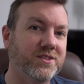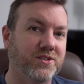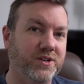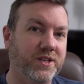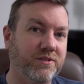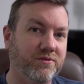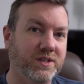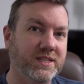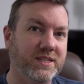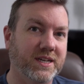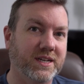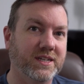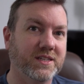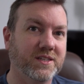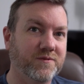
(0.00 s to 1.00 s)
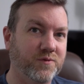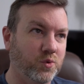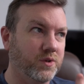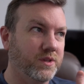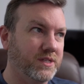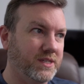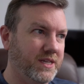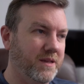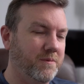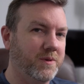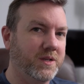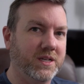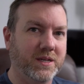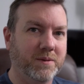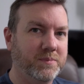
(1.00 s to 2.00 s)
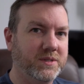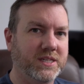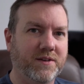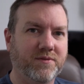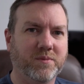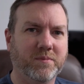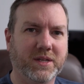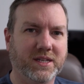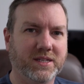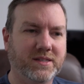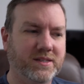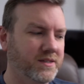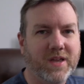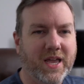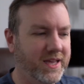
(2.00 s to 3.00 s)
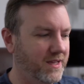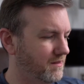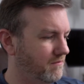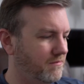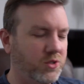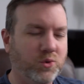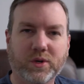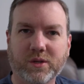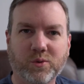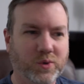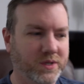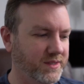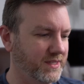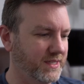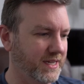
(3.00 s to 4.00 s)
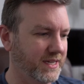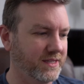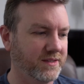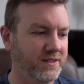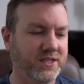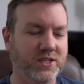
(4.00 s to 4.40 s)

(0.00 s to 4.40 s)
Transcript: thirty-three seconds for the same clip, seven minutes and twenty-one seconds.